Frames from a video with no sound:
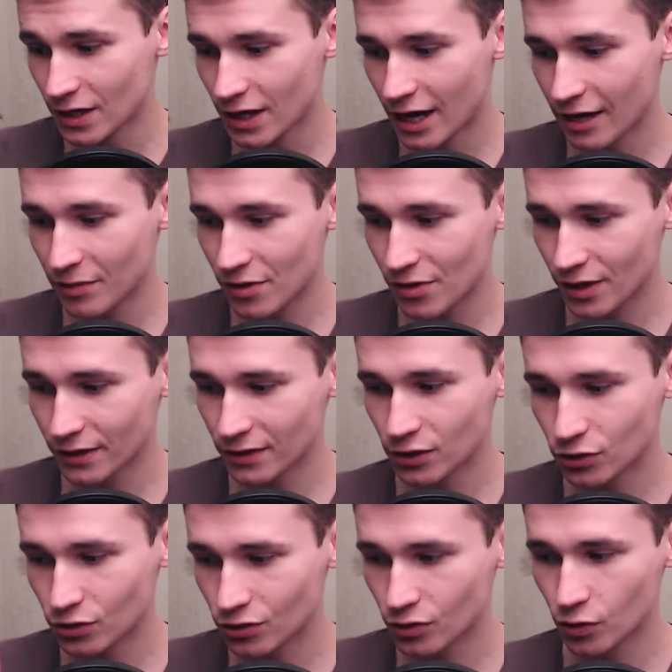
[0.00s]
I mean that
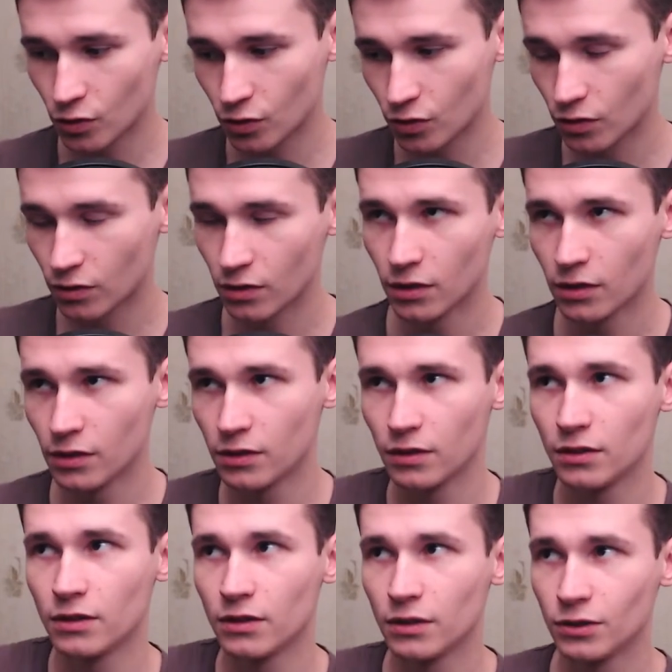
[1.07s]
need to
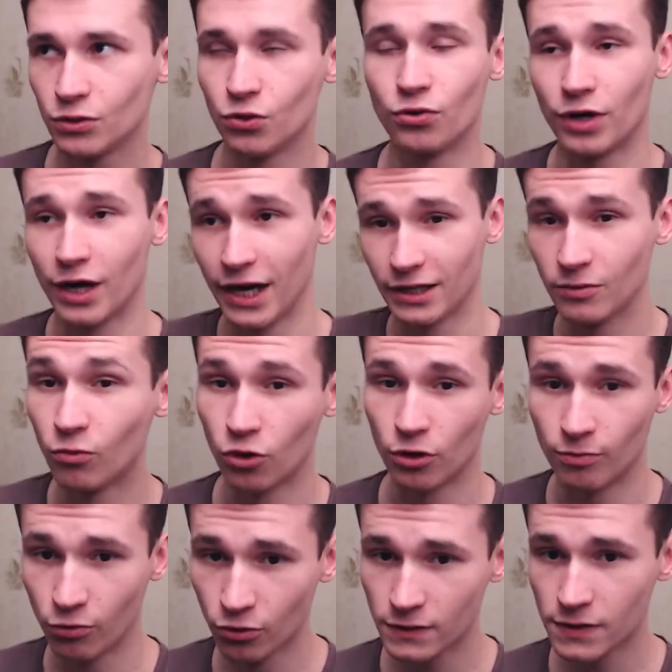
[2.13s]
to write more
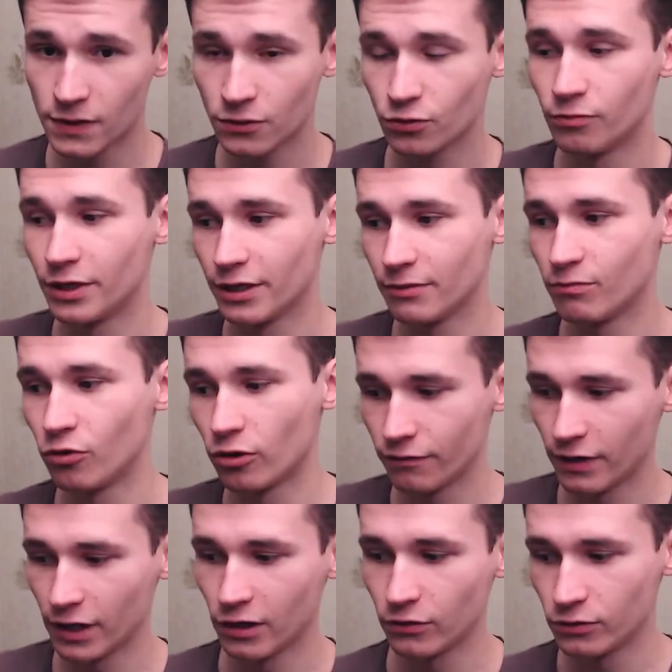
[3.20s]
books, to bring more
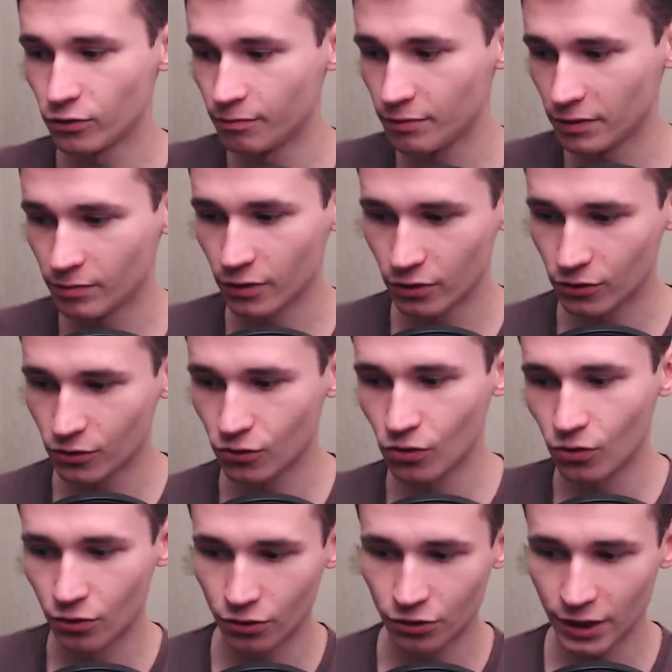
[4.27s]
value to people
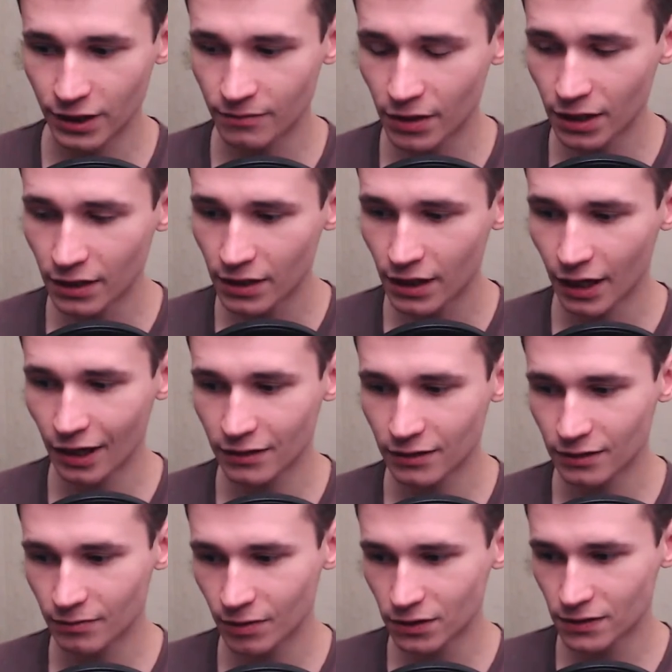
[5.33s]
who read me, and
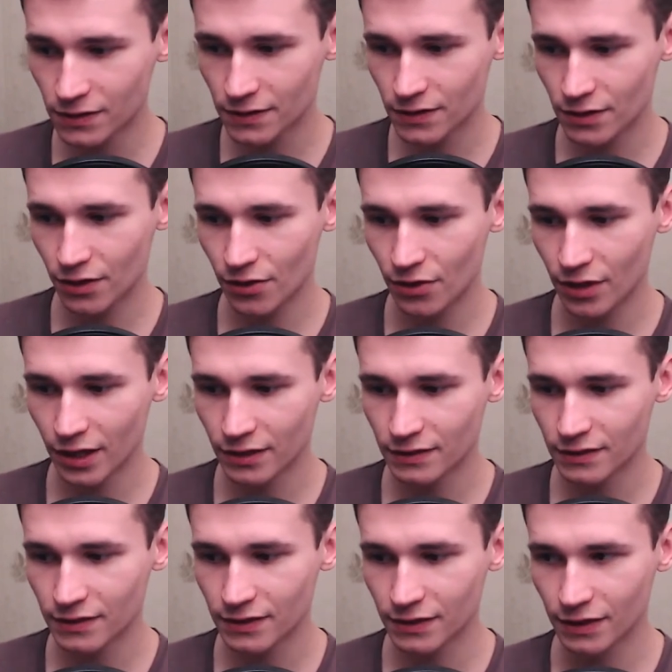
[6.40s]
it means uh,
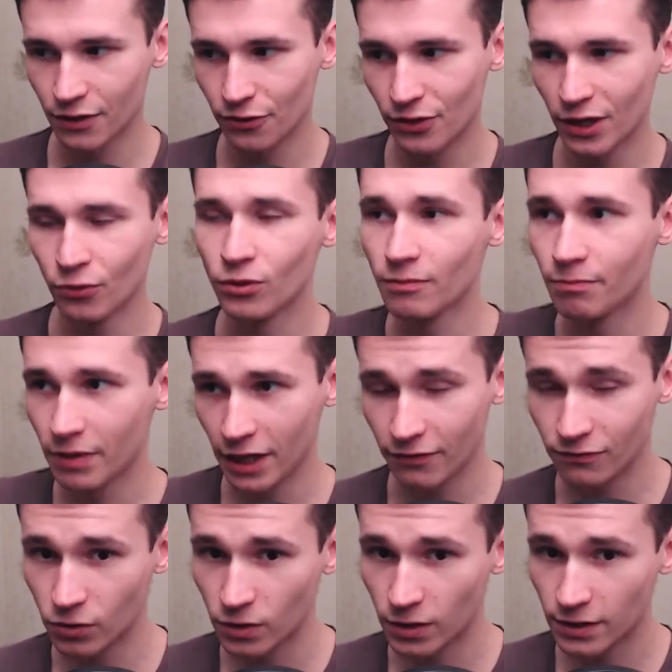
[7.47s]
that uh, they will pay
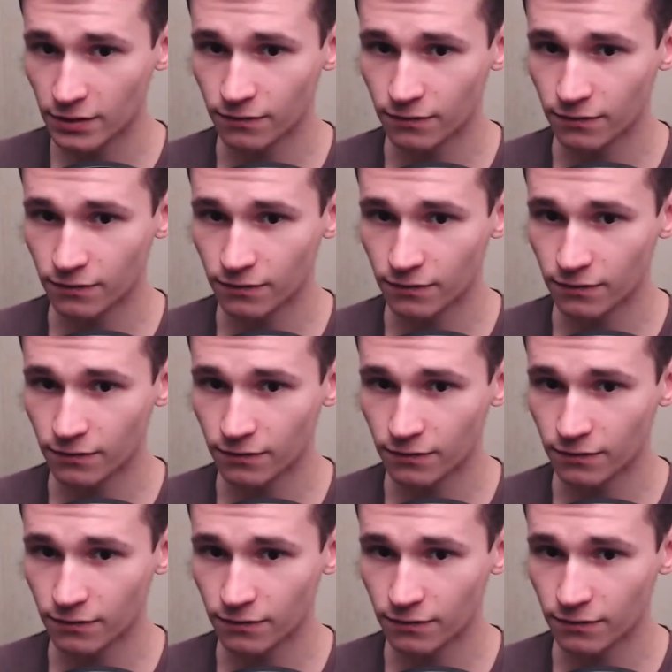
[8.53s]
for it.